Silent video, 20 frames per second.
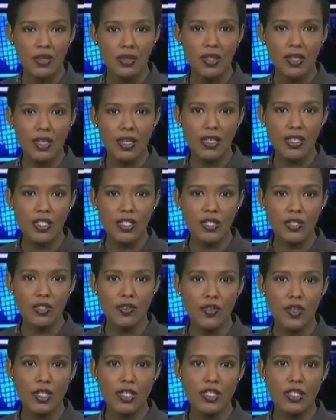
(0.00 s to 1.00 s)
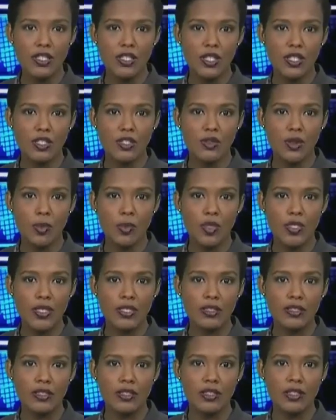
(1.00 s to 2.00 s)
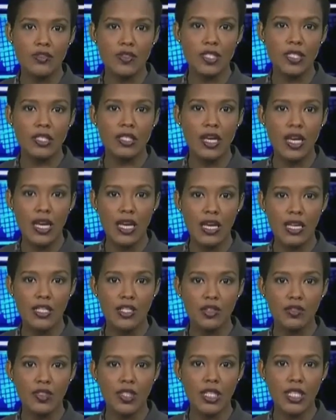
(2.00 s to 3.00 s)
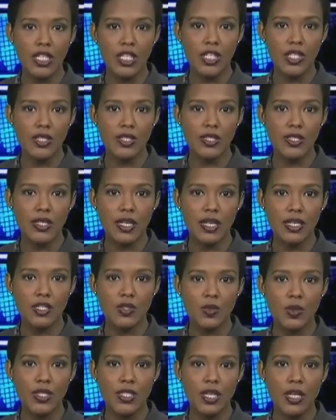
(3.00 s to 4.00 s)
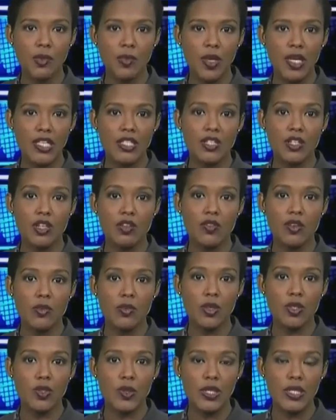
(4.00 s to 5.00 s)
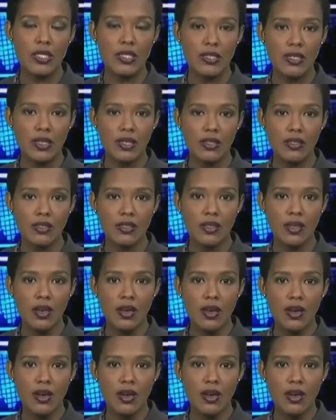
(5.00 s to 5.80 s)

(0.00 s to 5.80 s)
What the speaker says: The elections for indigenous representatives in eight of the nation states will take place on November 26.